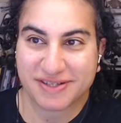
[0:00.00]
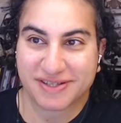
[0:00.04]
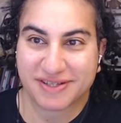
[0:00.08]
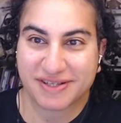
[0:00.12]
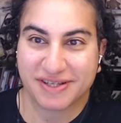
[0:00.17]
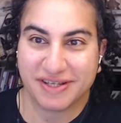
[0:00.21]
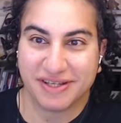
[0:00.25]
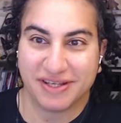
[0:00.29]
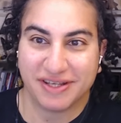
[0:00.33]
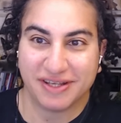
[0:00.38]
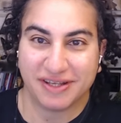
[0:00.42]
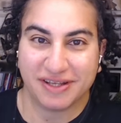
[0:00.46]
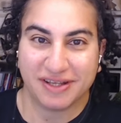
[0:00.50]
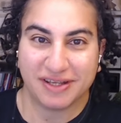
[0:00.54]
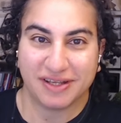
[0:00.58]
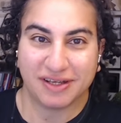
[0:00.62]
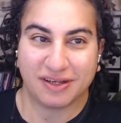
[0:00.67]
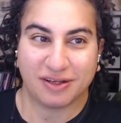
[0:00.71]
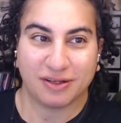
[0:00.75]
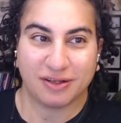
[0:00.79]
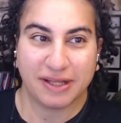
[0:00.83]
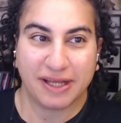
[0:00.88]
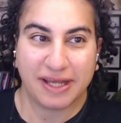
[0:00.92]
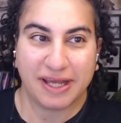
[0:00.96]
the
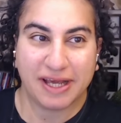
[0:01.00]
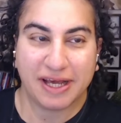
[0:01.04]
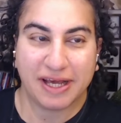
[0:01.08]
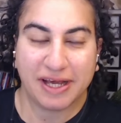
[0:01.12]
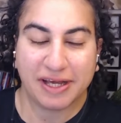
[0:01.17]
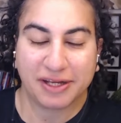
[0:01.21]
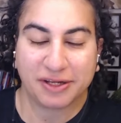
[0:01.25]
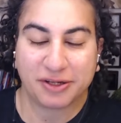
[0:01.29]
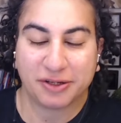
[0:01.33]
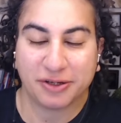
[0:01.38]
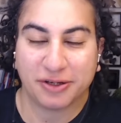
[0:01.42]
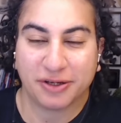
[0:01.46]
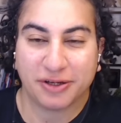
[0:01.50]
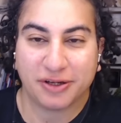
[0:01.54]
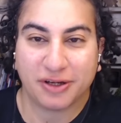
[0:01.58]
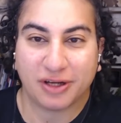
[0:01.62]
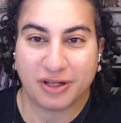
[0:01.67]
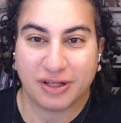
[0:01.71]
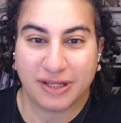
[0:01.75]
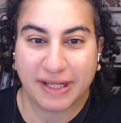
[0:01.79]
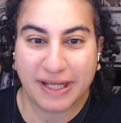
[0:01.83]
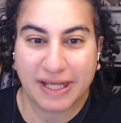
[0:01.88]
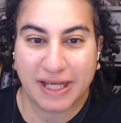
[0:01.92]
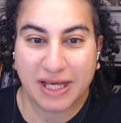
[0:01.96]
all AI good,
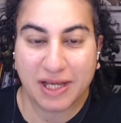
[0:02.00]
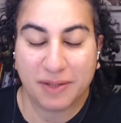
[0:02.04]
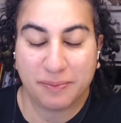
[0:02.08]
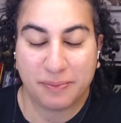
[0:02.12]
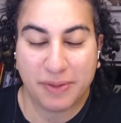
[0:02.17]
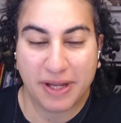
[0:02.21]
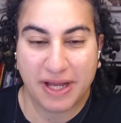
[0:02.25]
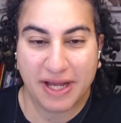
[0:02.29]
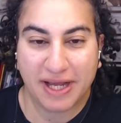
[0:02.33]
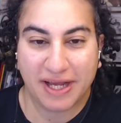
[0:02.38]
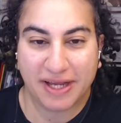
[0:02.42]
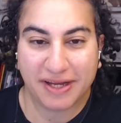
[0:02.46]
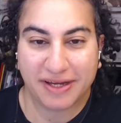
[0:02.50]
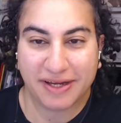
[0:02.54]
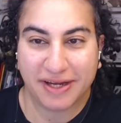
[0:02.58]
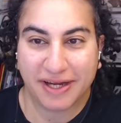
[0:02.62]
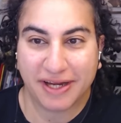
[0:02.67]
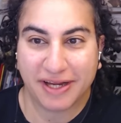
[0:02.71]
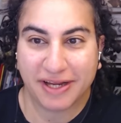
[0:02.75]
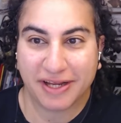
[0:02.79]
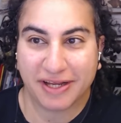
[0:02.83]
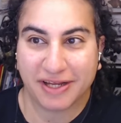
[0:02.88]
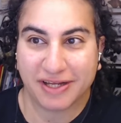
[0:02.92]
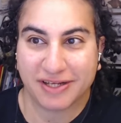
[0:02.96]
all AI bad,
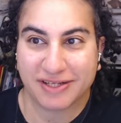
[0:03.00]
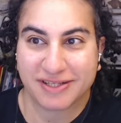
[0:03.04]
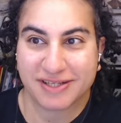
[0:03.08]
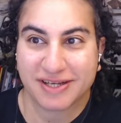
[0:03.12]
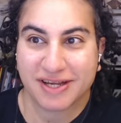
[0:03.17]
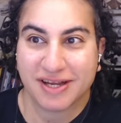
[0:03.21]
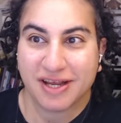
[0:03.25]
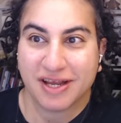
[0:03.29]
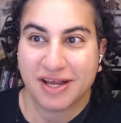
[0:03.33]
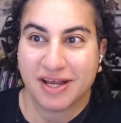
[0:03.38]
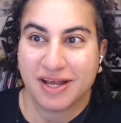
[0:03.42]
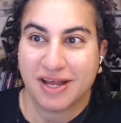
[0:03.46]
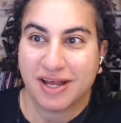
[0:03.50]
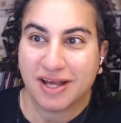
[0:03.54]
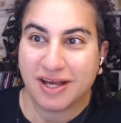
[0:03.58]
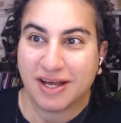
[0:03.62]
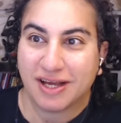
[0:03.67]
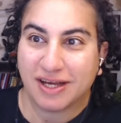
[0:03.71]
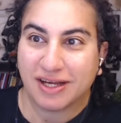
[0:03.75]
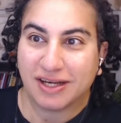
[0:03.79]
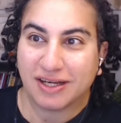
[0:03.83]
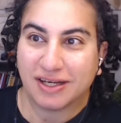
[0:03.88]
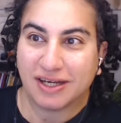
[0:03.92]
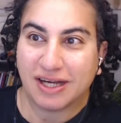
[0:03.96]
and
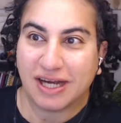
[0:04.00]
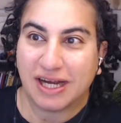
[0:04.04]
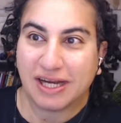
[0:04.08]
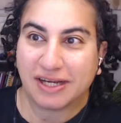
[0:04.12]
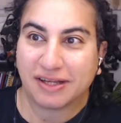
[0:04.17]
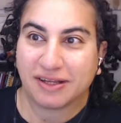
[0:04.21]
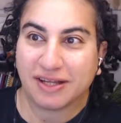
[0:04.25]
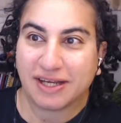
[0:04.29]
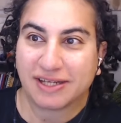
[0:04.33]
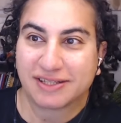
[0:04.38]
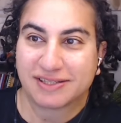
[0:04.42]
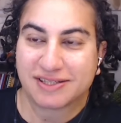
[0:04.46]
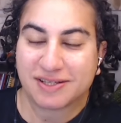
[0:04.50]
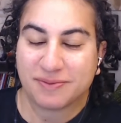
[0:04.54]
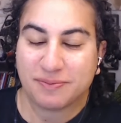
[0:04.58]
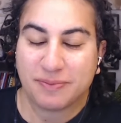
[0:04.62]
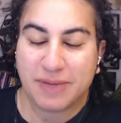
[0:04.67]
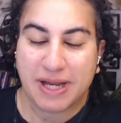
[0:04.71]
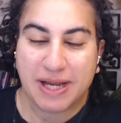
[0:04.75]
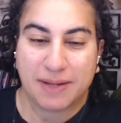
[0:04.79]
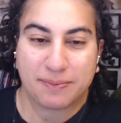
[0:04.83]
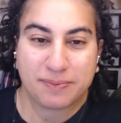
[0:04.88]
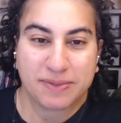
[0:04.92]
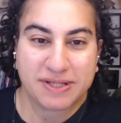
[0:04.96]
I'd like to
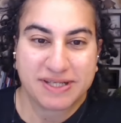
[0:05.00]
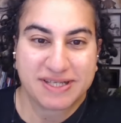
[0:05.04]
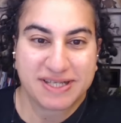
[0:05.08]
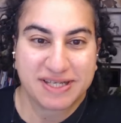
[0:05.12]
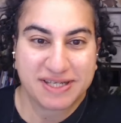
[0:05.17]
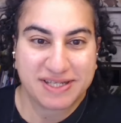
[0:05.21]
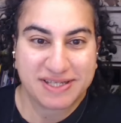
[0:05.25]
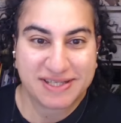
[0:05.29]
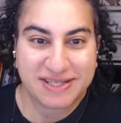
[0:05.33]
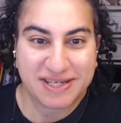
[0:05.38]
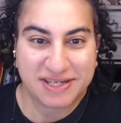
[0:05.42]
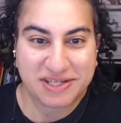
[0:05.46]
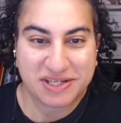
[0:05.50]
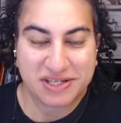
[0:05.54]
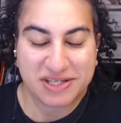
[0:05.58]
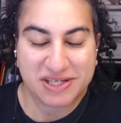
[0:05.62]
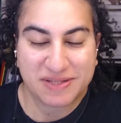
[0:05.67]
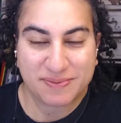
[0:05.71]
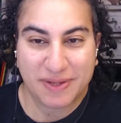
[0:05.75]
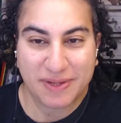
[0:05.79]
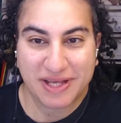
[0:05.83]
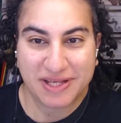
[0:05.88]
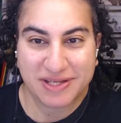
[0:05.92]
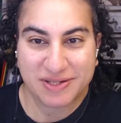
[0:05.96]
map us in such a
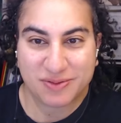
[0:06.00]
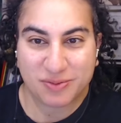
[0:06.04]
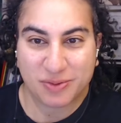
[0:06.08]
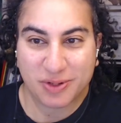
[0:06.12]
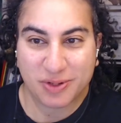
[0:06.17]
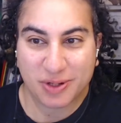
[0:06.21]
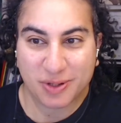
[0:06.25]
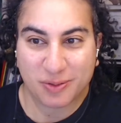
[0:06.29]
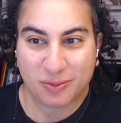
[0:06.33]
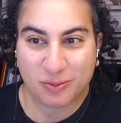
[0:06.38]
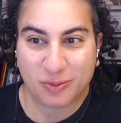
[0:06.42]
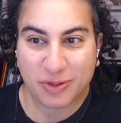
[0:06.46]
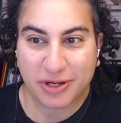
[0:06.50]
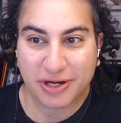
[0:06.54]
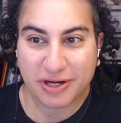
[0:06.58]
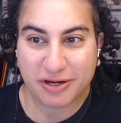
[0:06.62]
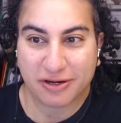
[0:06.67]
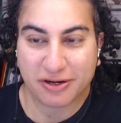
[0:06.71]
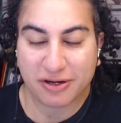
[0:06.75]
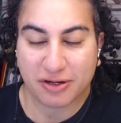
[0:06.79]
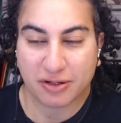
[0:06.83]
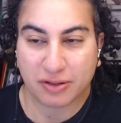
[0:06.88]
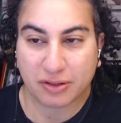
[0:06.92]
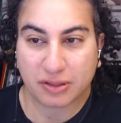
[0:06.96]
space where
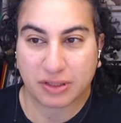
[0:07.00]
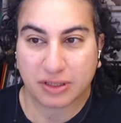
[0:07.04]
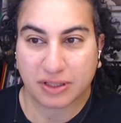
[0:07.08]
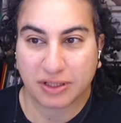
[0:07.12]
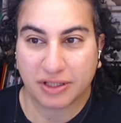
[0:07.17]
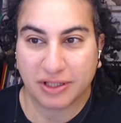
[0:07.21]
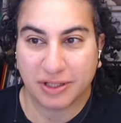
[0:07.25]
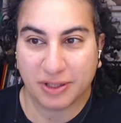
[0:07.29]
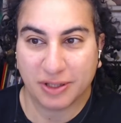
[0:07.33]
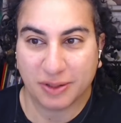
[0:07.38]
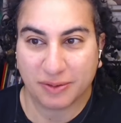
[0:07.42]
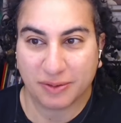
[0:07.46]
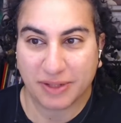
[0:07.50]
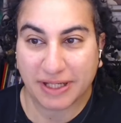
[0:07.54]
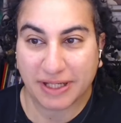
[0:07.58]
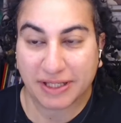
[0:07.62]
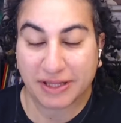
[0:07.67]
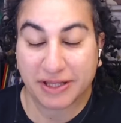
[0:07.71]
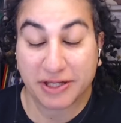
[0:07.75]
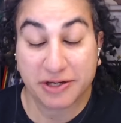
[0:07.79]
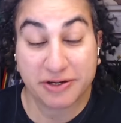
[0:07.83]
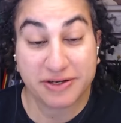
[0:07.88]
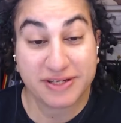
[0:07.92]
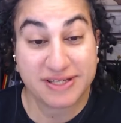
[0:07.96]
we're, like
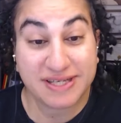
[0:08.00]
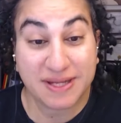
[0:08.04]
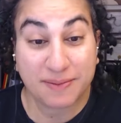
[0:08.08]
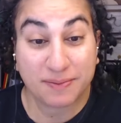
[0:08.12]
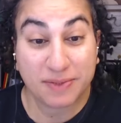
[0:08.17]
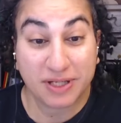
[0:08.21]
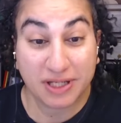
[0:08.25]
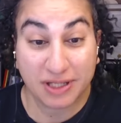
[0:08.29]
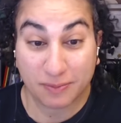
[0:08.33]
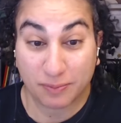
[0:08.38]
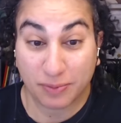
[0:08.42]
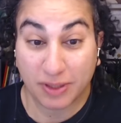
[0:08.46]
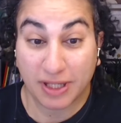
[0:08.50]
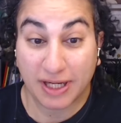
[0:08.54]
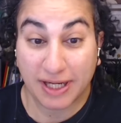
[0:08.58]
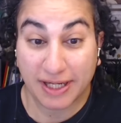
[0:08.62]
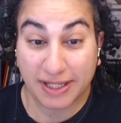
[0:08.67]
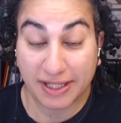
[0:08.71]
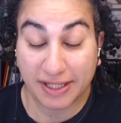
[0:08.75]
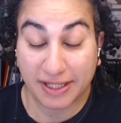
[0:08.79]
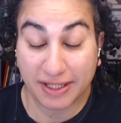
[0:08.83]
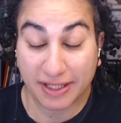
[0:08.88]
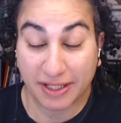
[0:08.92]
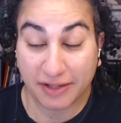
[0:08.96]
there is something
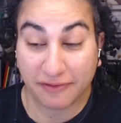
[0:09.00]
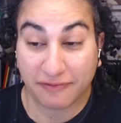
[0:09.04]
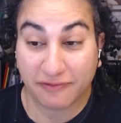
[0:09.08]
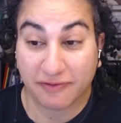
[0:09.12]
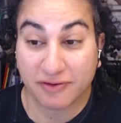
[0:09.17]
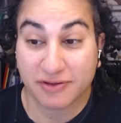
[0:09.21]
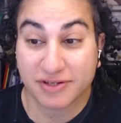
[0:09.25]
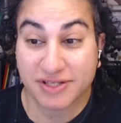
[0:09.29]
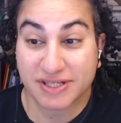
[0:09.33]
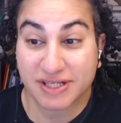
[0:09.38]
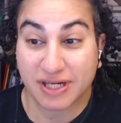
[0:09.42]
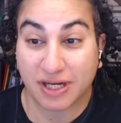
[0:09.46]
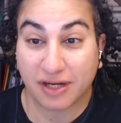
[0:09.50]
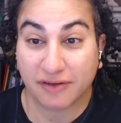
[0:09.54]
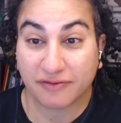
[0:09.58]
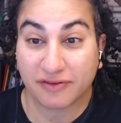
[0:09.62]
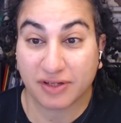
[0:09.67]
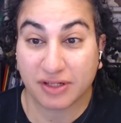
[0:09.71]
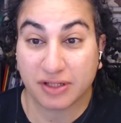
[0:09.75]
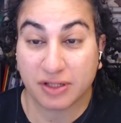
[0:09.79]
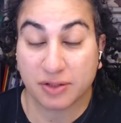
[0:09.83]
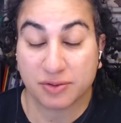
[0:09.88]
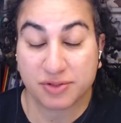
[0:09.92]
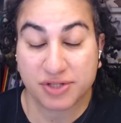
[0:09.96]
implied in it. First off, the
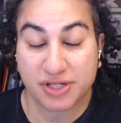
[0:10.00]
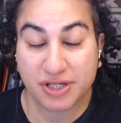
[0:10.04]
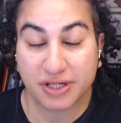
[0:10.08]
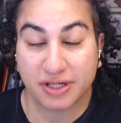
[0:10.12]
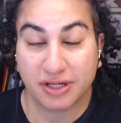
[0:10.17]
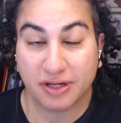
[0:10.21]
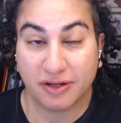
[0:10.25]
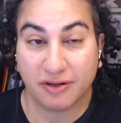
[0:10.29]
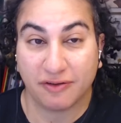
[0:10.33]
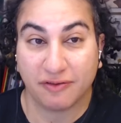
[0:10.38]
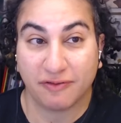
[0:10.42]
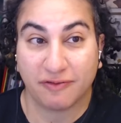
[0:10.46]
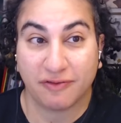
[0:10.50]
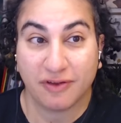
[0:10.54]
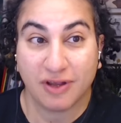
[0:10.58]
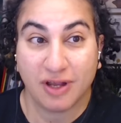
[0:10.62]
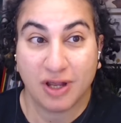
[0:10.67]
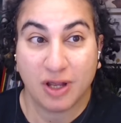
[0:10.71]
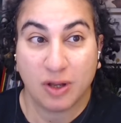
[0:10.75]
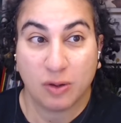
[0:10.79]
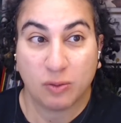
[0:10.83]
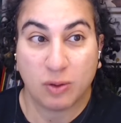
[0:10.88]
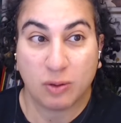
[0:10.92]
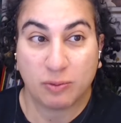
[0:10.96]
notion of
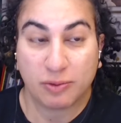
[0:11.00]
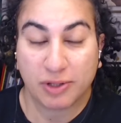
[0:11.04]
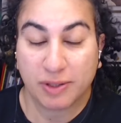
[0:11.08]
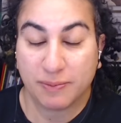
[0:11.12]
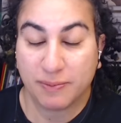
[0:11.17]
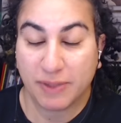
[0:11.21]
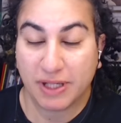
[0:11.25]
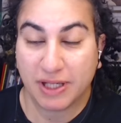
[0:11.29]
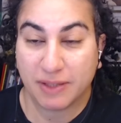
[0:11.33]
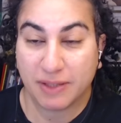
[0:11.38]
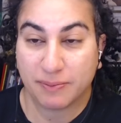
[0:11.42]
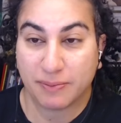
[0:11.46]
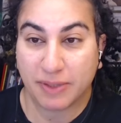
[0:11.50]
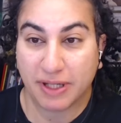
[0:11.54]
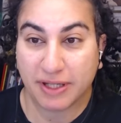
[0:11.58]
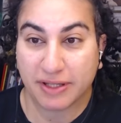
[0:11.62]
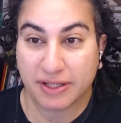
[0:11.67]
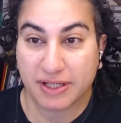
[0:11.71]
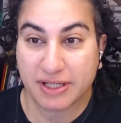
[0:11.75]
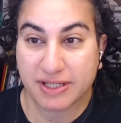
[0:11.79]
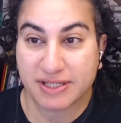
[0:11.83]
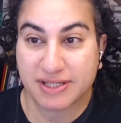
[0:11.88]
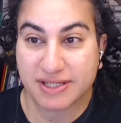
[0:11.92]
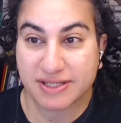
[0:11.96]
what we mean by
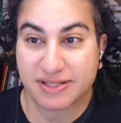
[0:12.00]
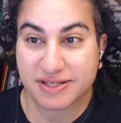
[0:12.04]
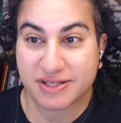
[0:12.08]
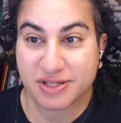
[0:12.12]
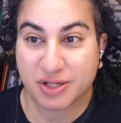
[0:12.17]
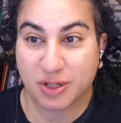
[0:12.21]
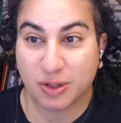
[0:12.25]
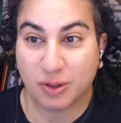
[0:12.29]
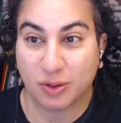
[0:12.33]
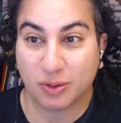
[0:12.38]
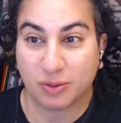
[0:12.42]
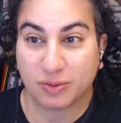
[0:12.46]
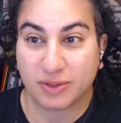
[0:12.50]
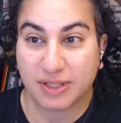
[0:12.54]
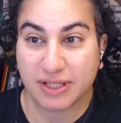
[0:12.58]
this. And so